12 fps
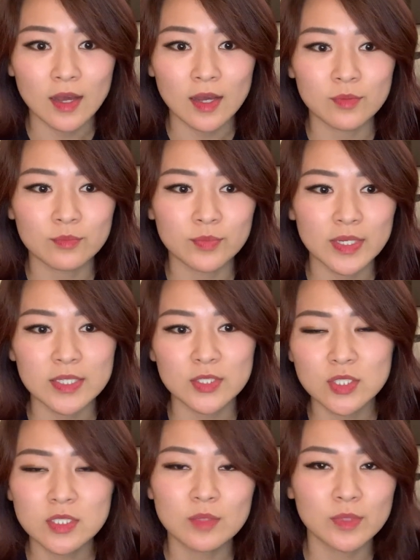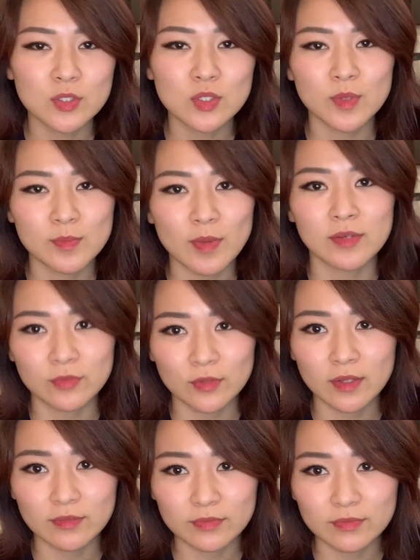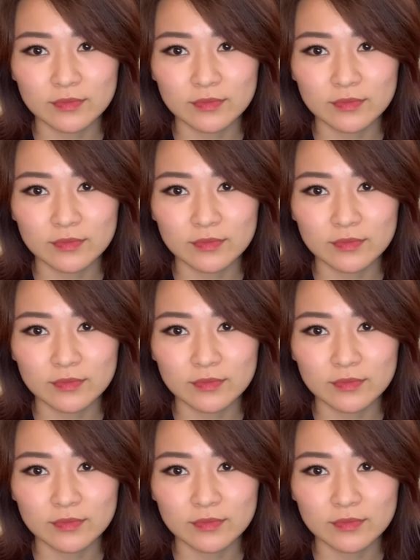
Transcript: but it's just something to be mindful of.